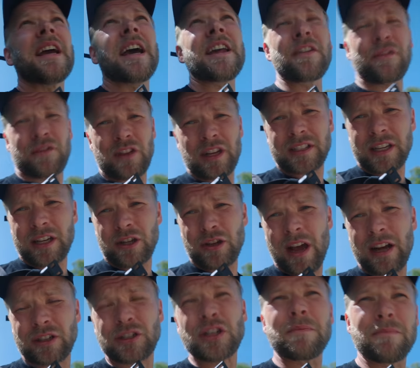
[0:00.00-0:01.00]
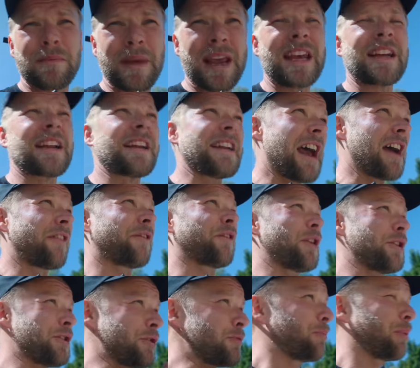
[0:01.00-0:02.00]
And it feels like you actually made an
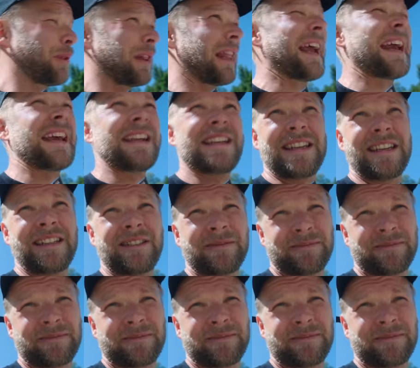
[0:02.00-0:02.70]
effort, you planned it.